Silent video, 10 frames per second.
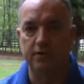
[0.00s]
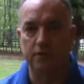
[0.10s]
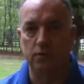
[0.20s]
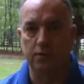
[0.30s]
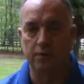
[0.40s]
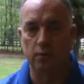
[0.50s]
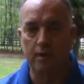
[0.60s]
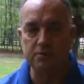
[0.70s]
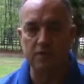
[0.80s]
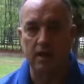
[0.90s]
free to go on our
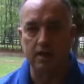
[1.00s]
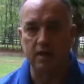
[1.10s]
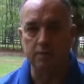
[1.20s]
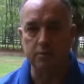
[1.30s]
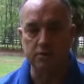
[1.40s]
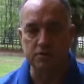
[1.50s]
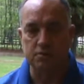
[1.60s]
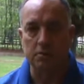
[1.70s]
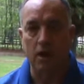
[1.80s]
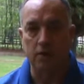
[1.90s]
website at
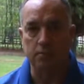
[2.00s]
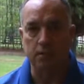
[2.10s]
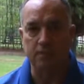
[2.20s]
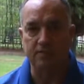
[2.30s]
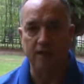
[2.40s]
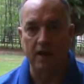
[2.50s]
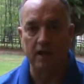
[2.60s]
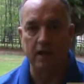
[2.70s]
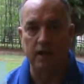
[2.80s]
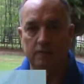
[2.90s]

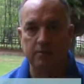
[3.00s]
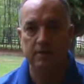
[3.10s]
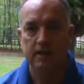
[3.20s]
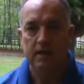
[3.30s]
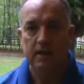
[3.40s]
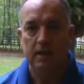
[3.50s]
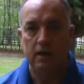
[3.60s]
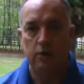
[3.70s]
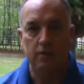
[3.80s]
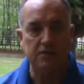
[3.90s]
prismautomotive.com.
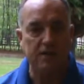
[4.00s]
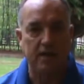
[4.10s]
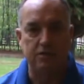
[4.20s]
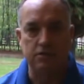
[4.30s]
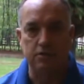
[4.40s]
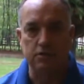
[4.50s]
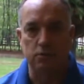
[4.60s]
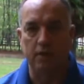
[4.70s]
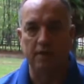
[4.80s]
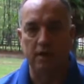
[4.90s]
Reach out to us
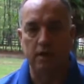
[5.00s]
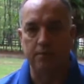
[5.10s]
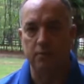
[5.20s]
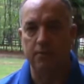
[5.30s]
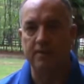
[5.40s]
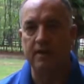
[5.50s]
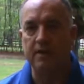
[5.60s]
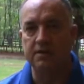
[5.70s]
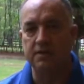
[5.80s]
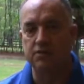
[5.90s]
and we can help you with
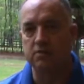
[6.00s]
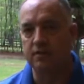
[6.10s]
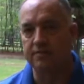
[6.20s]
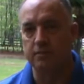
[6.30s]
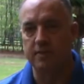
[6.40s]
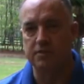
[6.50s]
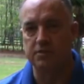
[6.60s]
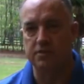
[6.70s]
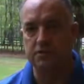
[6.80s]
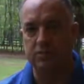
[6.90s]
any additional
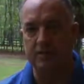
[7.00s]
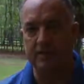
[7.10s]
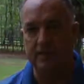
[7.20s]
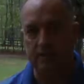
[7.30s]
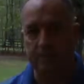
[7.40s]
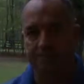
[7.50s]
information that you may need.